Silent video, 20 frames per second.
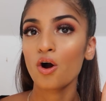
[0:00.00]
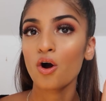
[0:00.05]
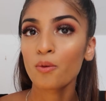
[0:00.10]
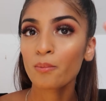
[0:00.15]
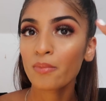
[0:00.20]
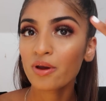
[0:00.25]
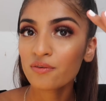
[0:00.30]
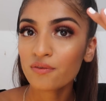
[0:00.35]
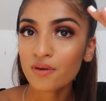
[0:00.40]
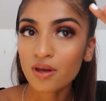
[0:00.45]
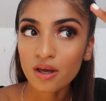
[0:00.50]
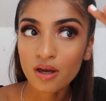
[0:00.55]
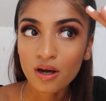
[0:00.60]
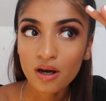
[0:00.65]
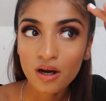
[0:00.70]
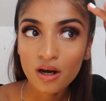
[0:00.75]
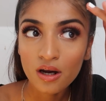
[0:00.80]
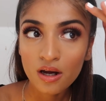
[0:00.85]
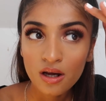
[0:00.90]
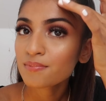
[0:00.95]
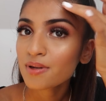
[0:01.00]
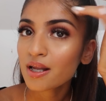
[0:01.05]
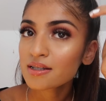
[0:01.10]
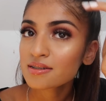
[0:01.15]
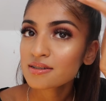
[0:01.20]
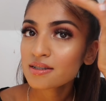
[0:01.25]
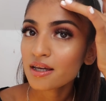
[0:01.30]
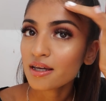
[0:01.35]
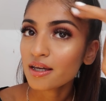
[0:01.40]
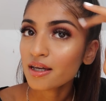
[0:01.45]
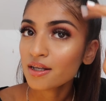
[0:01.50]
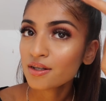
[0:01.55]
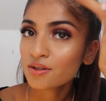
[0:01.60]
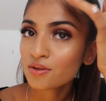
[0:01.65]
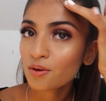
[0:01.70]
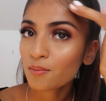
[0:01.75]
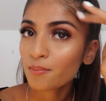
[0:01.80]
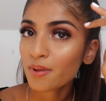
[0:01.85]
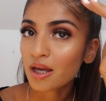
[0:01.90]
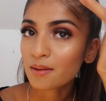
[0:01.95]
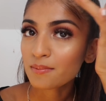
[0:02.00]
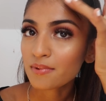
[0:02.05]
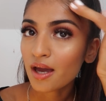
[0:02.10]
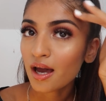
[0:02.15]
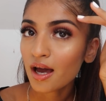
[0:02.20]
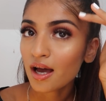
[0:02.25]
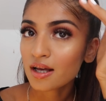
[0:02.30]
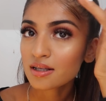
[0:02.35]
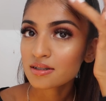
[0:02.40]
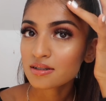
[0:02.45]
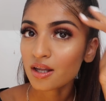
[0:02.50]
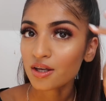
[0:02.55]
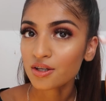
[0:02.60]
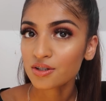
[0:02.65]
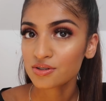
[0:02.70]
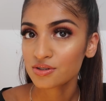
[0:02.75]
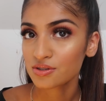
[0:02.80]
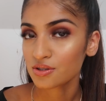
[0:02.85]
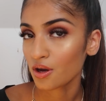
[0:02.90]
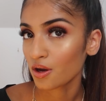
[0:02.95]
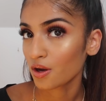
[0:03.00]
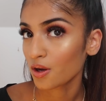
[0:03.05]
on my finger, place it in your baby hairs like so,